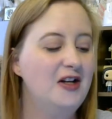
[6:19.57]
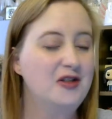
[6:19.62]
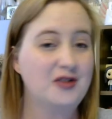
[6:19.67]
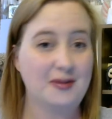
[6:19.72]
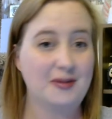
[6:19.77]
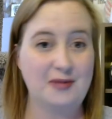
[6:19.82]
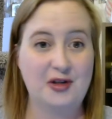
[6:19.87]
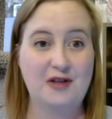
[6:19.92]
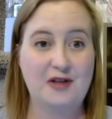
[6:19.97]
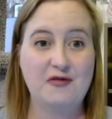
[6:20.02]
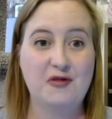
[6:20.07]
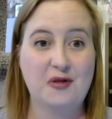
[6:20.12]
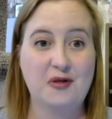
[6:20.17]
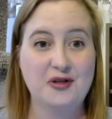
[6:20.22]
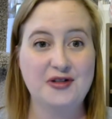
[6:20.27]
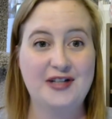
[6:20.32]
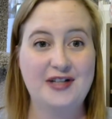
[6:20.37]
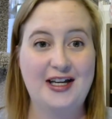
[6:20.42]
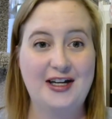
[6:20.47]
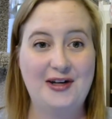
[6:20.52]
So I'm looking
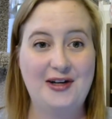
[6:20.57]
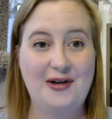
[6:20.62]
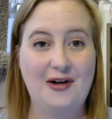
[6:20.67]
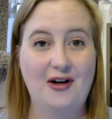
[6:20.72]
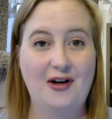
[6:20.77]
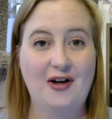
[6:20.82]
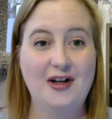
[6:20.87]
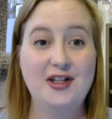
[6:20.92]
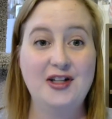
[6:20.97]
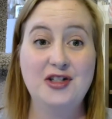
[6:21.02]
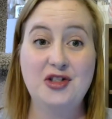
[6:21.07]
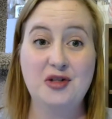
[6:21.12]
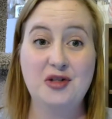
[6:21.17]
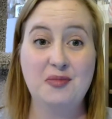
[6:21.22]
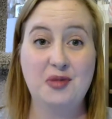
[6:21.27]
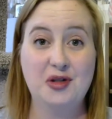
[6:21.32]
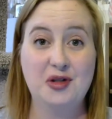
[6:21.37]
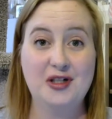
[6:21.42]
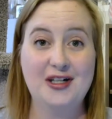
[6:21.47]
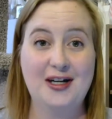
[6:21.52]
forward to getting on to
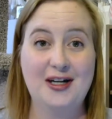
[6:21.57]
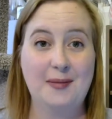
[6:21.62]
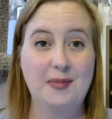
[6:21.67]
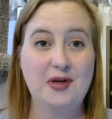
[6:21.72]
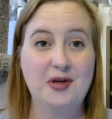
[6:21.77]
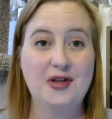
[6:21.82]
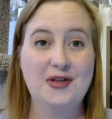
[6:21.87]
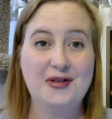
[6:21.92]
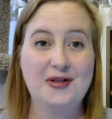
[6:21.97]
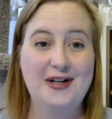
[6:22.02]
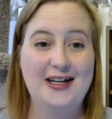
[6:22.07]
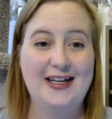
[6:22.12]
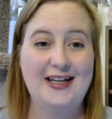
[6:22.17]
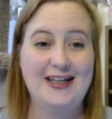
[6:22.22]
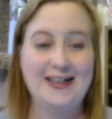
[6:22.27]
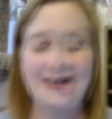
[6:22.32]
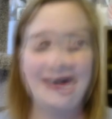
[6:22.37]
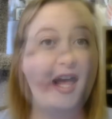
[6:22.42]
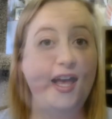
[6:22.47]
book number three.